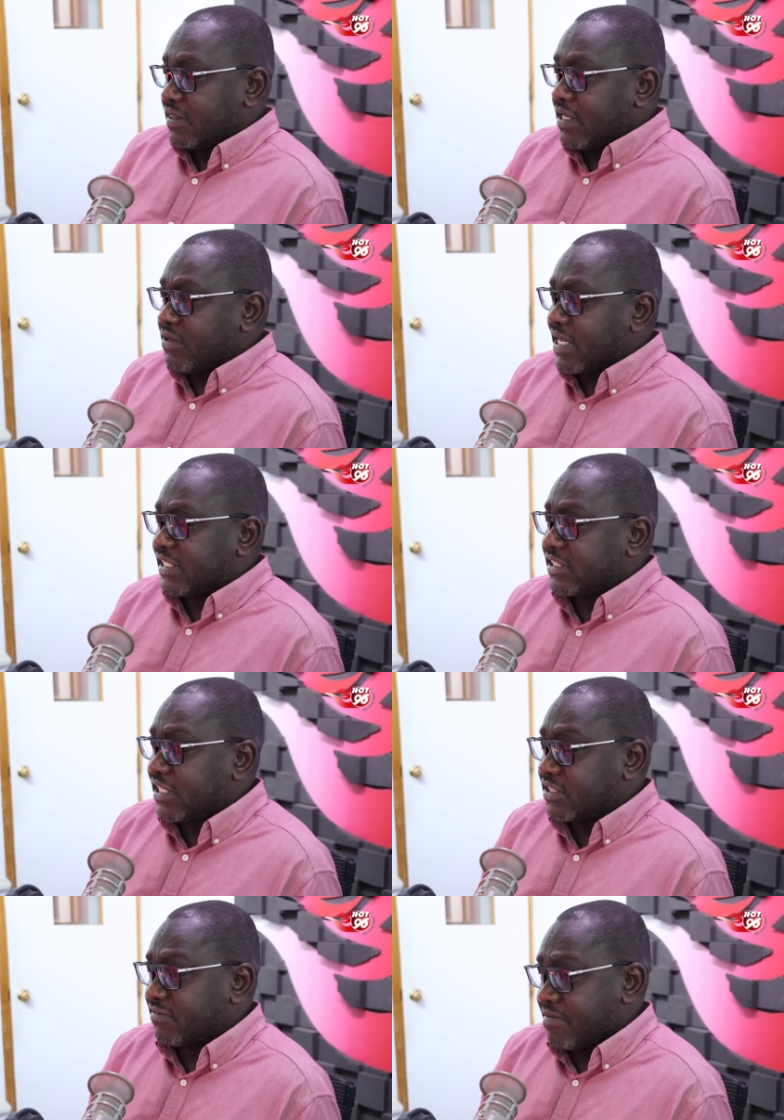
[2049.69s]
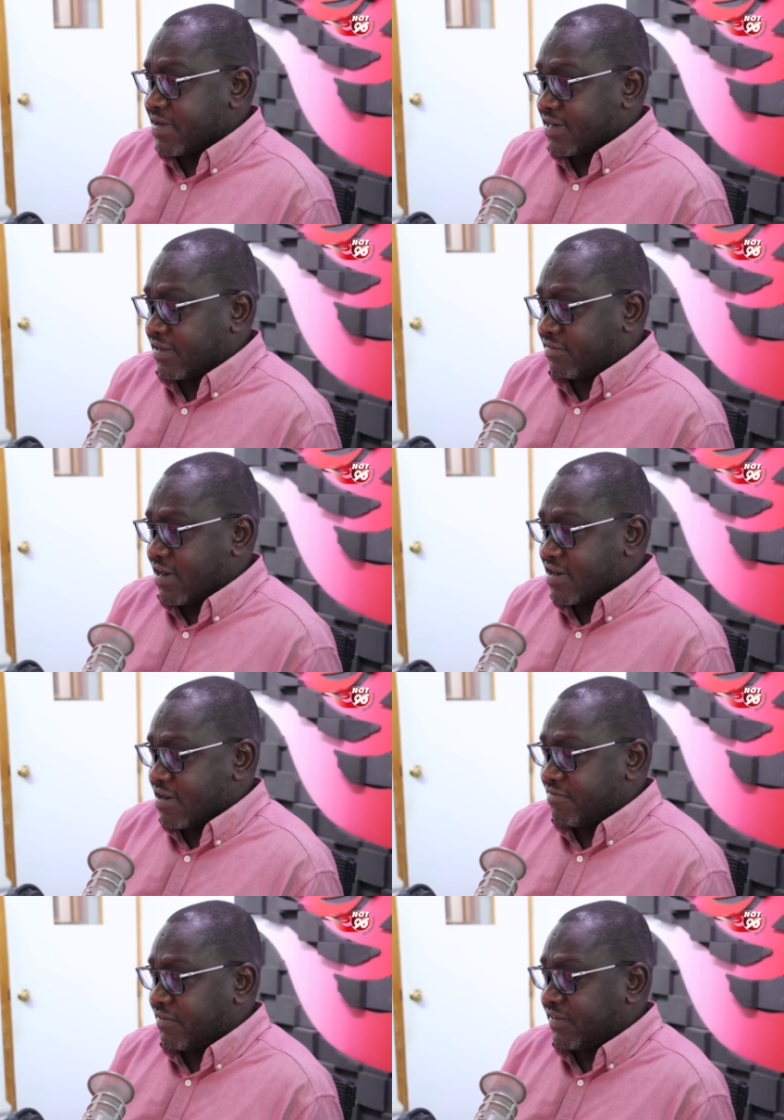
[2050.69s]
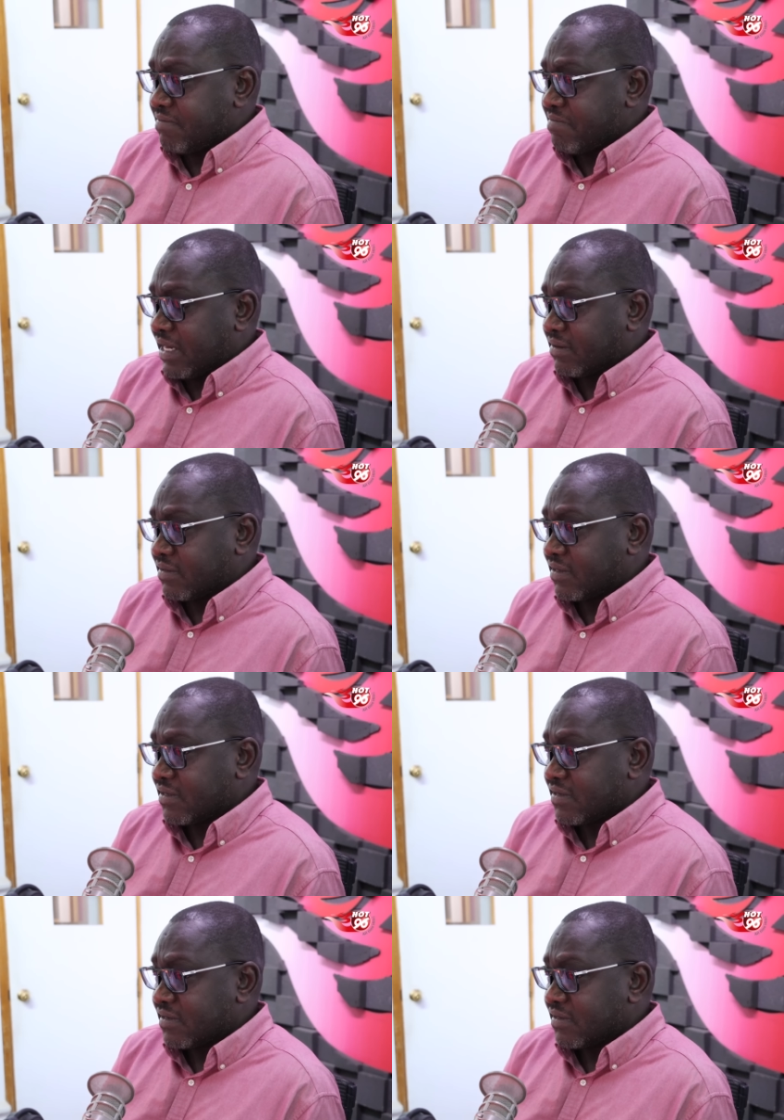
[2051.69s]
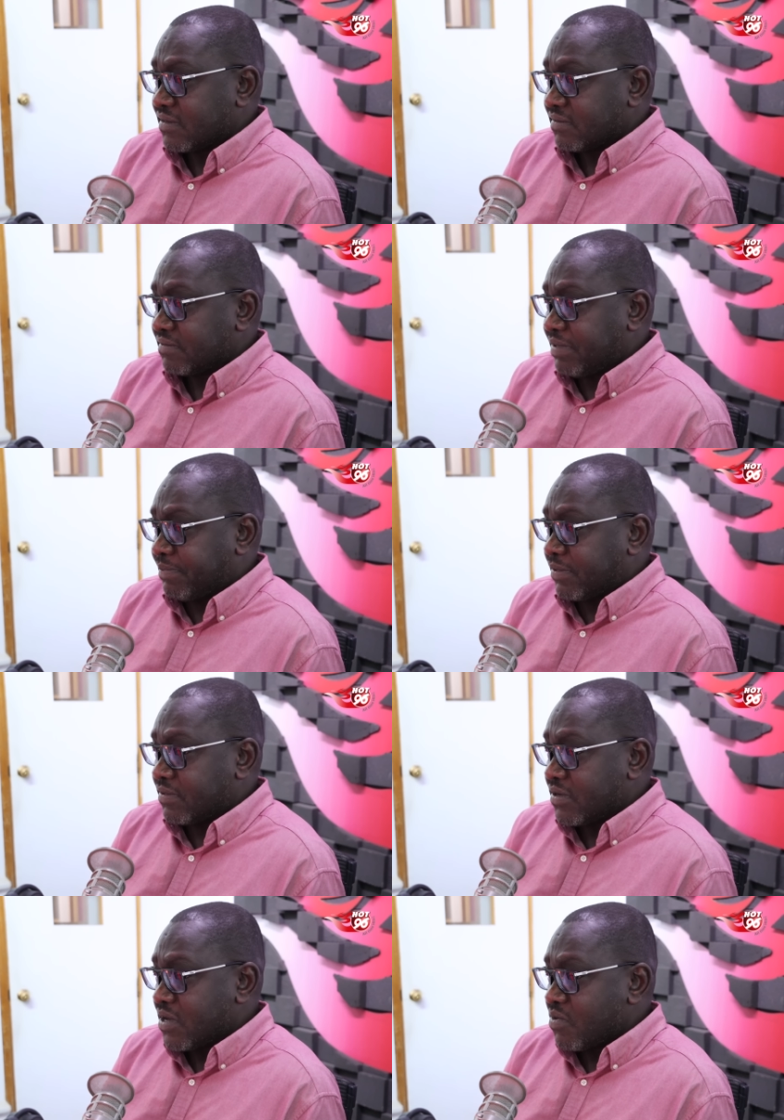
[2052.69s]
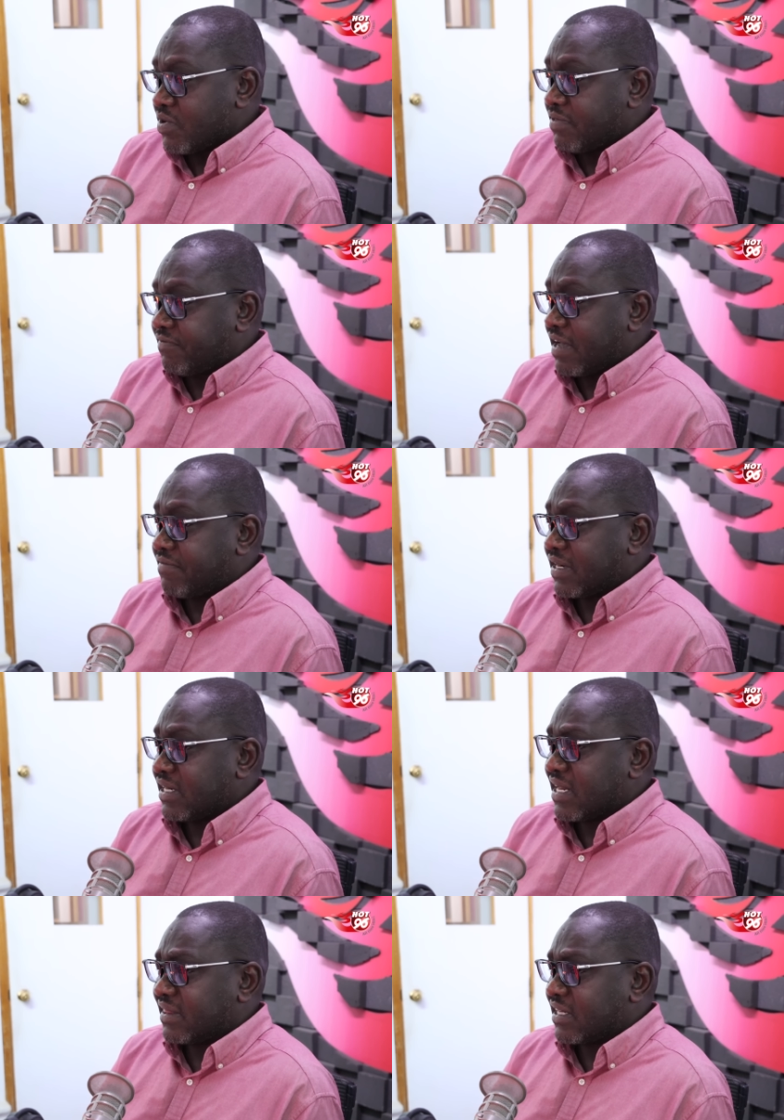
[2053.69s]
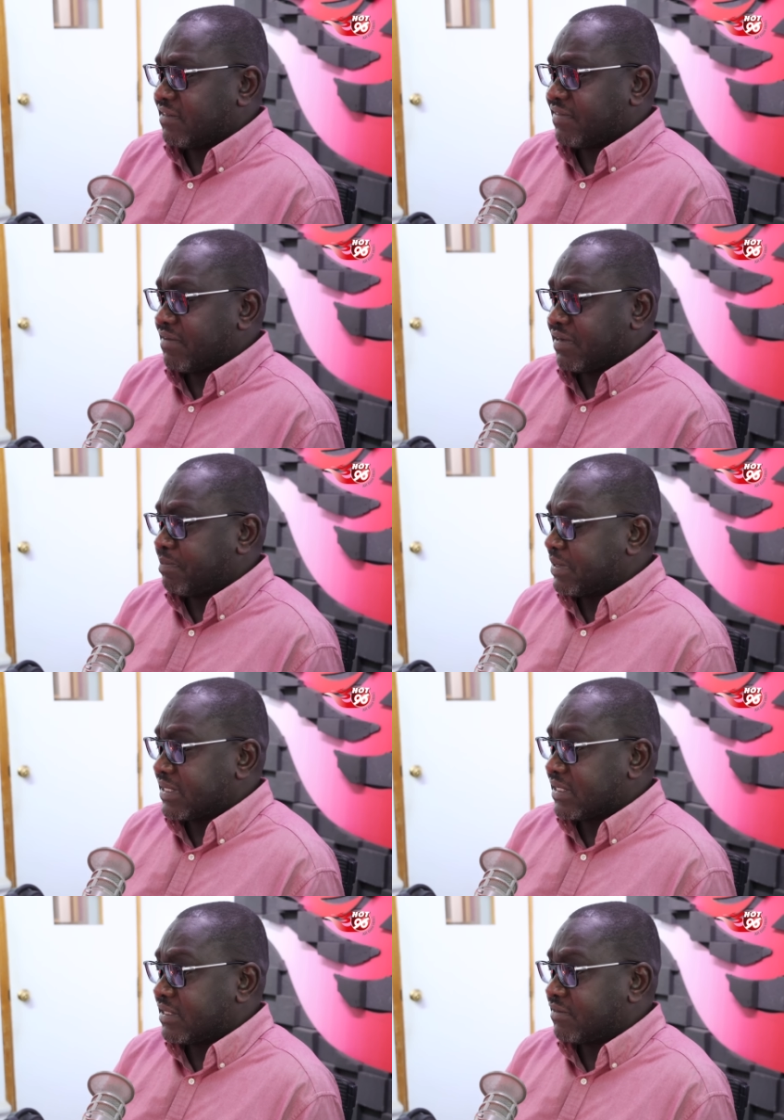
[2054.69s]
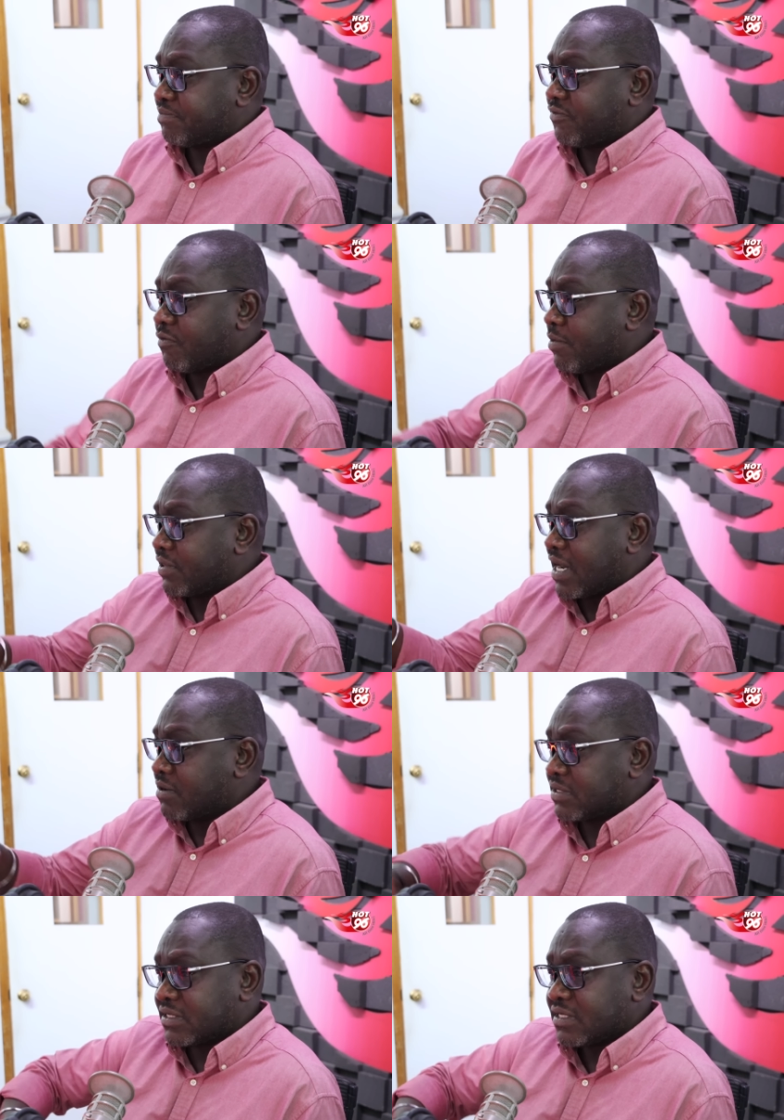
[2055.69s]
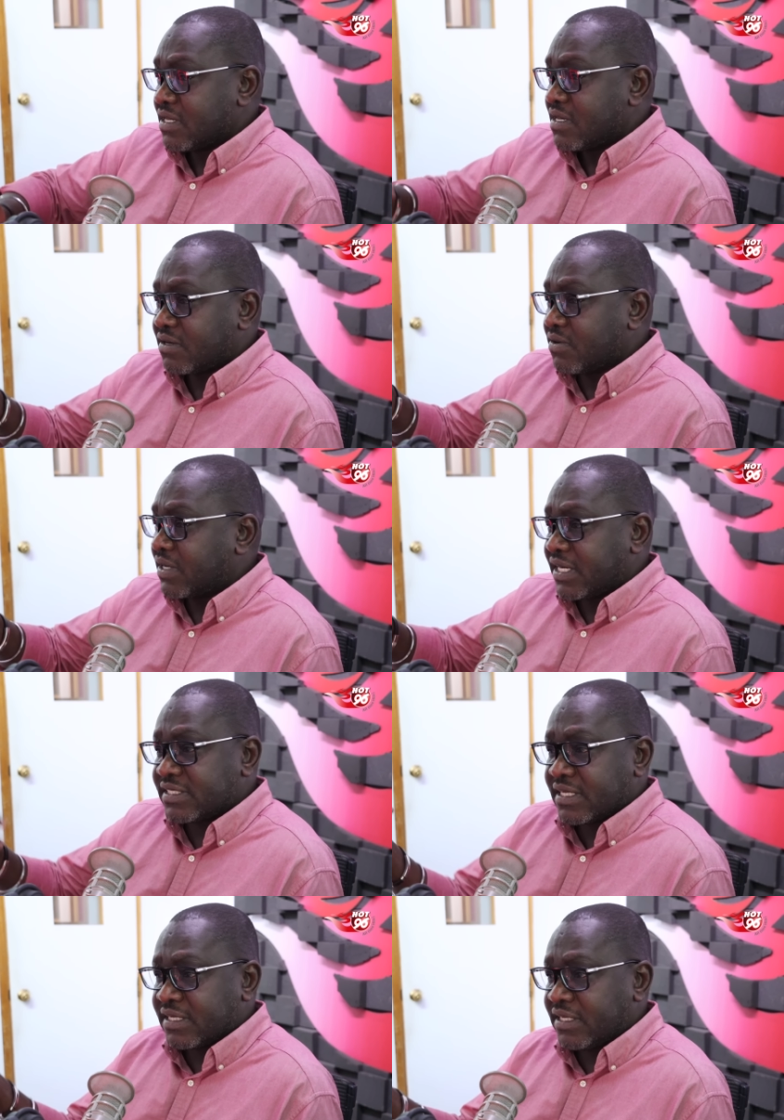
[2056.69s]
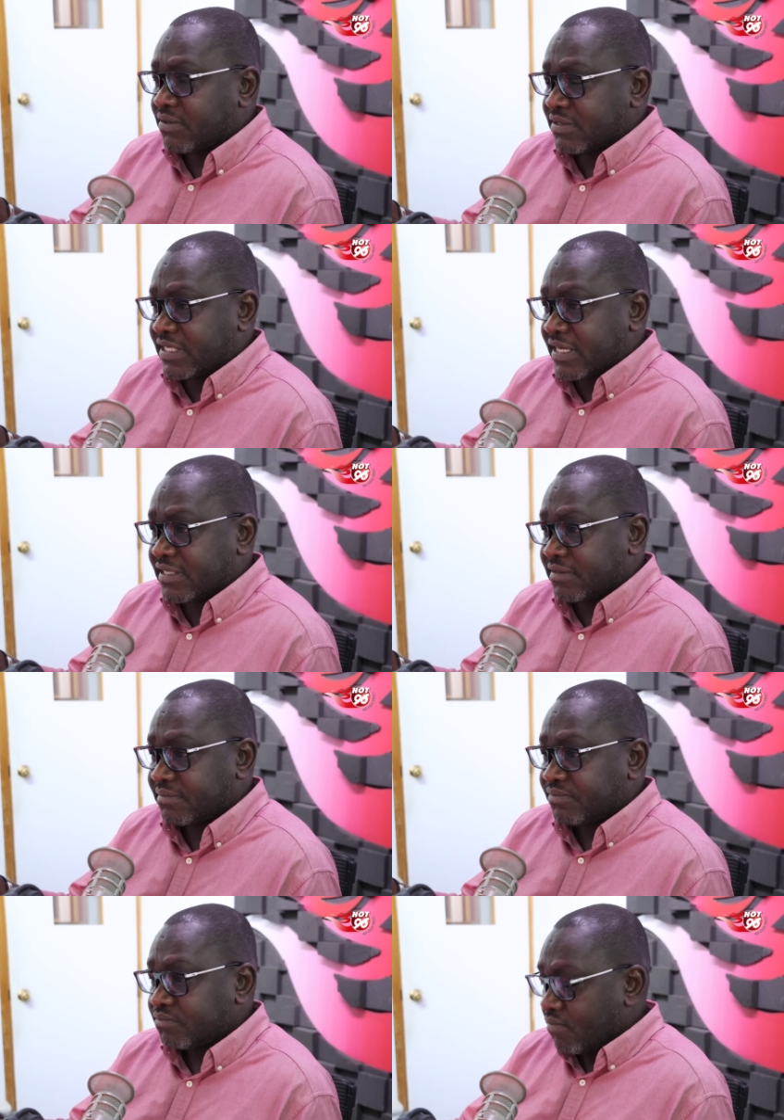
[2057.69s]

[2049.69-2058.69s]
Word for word: The United States of America, 350 million people with 535 representatives for both houses, Congress and you know Senate. Senate